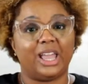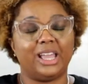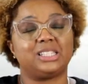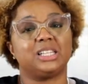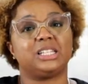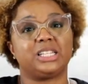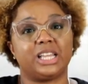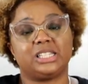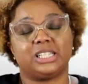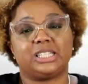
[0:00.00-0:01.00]

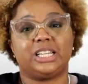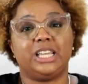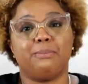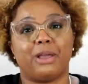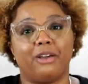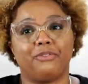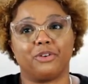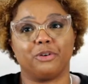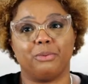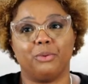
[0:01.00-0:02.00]
It's a team
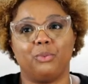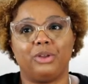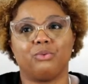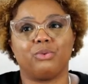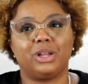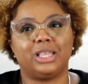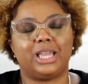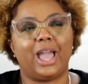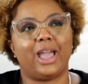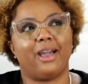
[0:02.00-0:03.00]
effort, but we
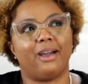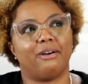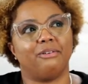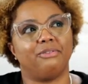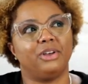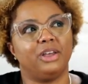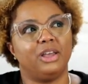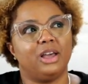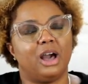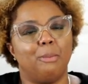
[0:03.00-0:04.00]
really have
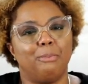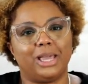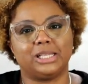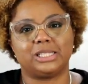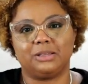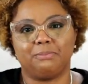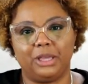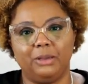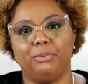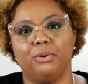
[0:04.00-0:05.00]
amazing
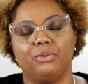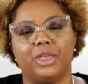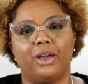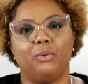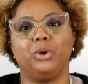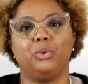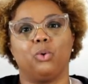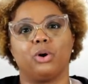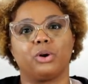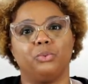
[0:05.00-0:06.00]
people that we
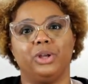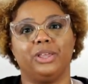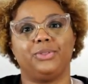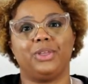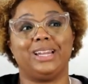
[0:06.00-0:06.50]
work with.